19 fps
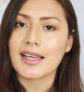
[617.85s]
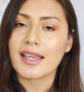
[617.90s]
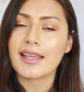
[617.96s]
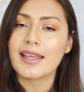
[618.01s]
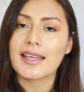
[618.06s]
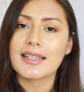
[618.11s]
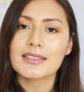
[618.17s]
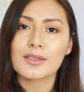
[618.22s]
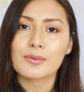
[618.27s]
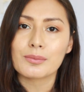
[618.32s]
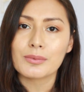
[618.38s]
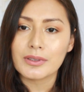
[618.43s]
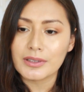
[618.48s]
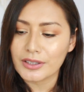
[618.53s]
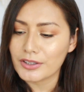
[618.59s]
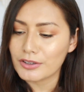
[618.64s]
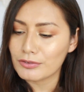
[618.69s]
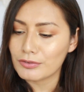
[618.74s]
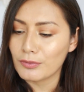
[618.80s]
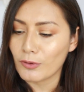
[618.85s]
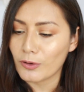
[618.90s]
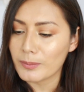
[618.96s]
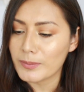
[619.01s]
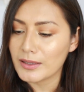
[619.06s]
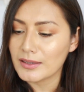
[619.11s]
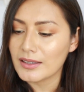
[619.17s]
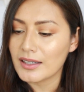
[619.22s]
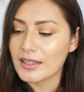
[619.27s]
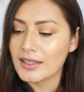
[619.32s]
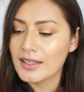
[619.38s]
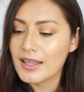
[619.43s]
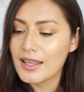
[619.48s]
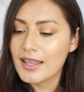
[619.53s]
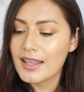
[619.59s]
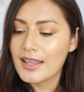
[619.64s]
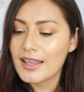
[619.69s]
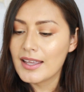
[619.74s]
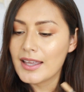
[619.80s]
It's a really good formula.
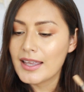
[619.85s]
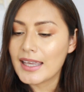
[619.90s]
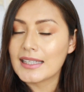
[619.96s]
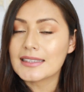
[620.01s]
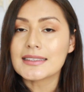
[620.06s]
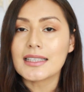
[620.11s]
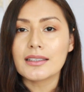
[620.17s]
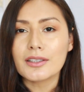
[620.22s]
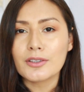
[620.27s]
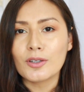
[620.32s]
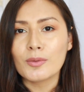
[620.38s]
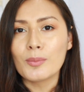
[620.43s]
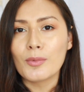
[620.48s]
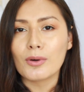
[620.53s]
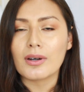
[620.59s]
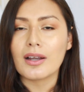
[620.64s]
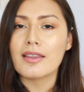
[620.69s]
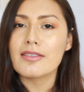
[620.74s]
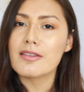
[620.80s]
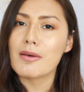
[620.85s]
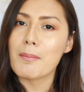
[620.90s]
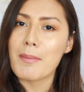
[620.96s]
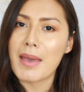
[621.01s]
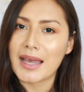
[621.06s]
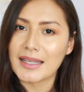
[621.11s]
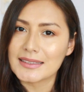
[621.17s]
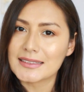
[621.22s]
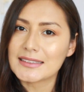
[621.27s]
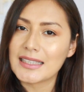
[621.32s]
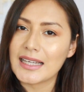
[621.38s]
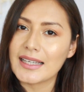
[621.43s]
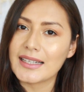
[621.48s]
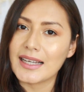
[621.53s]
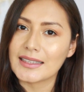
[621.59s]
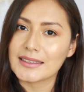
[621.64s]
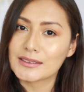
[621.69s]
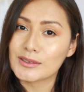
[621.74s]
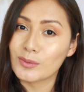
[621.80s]
It's a little more on the matte side
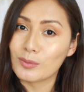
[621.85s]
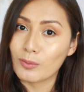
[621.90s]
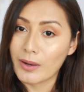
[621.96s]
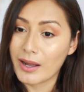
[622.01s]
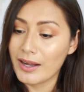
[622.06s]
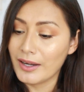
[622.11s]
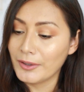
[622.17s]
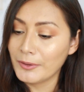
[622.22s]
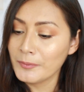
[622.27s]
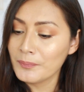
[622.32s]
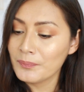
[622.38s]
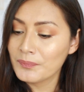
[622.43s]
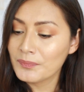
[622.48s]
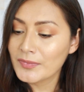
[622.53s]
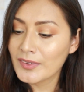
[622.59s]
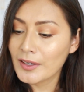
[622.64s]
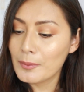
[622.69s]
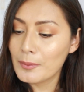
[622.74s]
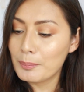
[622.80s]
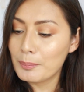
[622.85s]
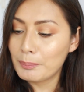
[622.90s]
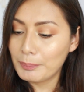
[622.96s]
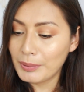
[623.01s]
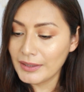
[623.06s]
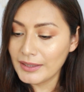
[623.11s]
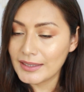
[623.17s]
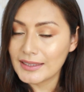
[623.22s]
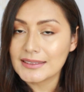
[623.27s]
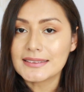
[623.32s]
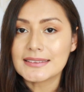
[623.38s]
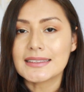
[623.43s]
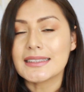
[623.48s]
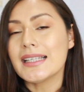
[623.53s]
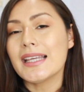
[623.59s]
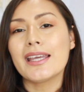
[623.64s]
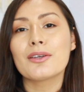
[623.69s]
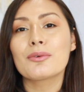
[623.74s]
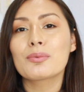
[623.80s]
as well, but
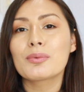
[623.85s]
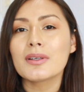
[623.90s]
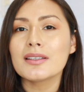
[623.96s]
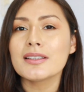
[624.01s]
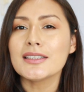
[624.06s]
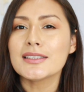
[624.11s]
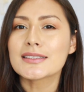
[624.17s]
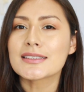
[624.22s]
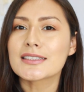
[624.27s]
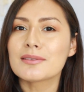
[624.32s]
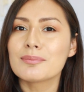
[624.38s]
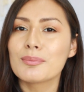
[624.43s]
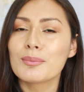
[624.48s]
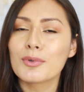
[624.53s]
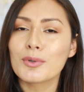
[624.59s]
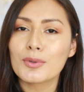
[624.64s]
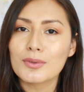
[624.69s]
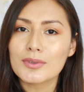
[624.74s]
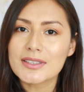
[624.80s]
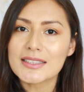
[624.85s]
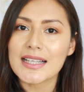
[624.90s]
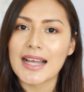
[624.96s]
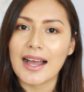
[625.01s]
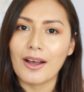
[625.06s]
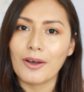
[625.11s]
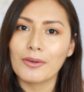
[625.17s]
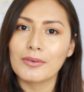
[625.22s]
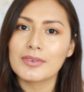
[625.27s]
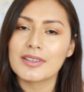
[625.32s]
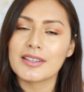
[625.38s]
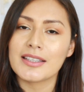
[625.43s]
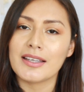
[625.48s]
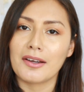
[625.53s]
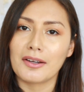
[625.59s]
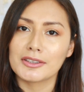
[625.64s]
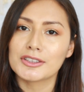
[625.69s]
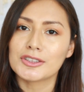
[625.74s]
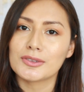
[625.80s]
it really smooths out
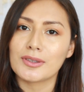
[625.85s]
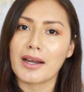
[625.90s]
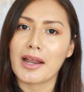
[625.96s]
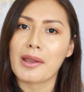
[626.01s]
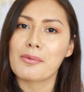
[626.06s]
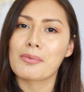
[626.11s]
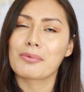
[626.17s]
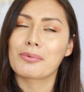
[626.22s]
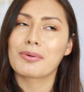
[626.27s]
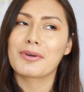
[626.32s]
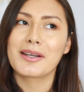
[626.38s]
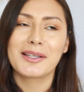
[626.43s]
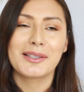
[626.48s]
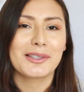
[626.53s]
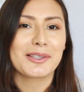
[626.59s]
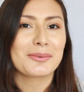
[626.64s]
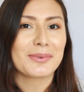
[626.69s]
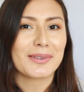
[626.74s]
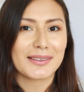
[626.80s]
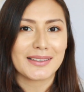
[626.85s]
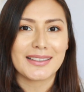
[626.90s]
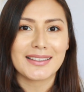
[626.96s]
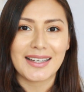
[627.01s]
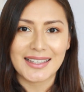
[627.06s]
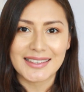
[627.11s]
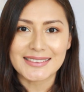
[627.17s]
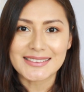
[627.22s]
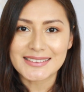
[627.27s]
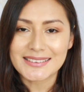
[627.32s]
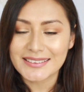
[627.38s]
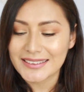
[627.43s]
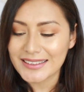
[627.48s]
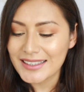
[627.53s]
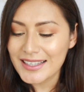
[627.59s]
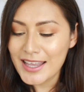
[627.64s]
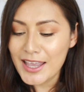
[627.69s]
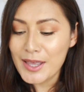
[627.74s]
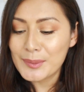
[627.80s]
the under eye really
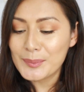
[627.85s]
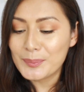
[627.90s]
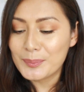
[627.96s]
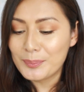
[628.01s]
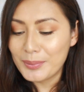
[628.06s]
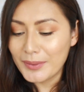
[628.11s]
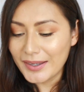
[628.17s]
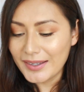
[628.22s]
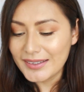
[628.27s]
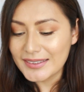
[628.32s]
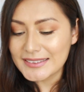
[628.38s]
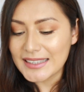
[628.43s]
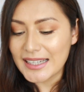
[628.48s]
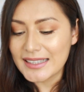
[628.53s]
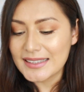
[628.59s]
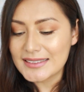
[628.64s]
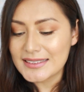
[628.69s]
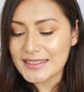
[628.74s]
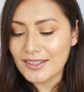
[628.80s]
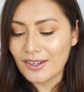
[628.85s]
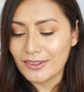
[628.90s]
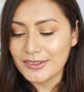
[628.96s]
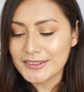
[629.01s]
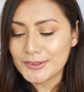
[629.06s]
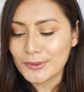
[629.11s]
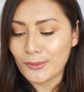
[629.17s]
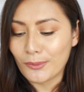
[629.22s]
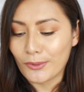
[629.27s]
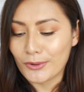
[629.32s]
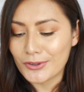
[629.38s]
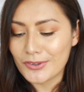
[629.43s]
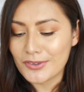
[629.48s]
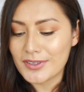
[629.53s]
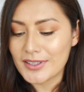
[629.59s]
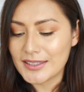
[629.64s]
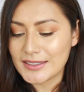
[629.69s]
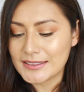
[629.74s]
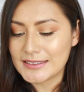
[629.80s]
nicely. But I did also order
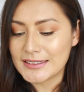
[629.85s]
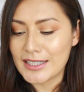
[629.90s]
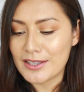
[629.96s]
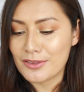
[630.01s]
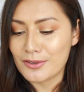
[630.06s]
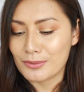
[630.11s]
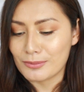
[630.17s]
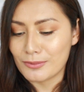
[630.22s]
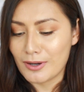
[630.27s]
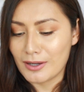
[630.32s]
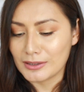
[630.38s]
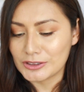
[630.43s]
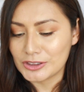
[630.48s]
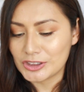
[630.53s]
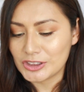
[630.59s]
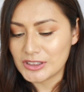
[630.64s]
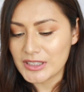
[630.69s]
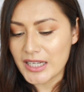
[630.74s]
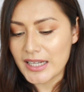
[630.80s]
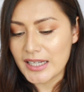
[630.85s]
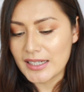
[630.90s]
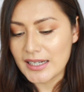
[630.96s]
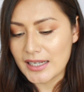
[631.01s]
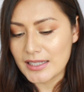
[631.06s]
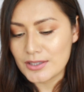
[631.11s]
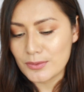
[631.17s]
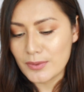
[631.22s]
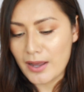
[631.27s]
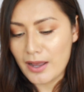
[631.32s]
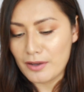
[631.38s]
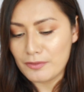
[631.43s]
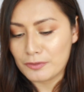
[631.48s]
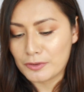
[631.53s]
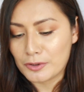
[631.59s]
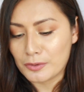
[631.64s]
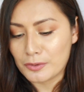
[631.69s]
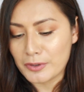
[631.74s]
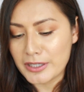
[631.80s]
this in the wrong shade. I do
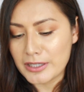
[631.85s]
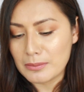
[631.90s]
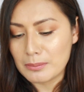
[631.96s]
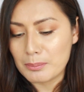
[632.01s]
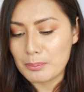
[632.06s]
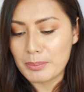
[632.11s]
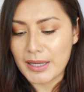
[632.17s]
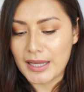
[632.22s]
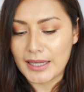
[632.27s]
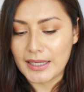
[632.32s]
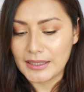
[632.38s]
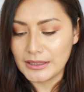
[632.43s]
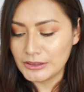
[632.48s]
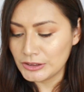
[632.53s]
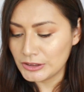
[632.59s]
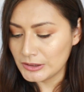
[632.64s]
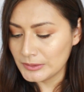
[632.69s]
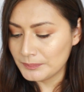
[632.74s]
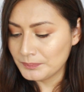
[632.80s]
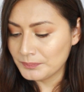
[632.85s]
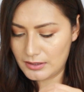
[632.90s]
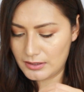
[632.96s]
have cream beige.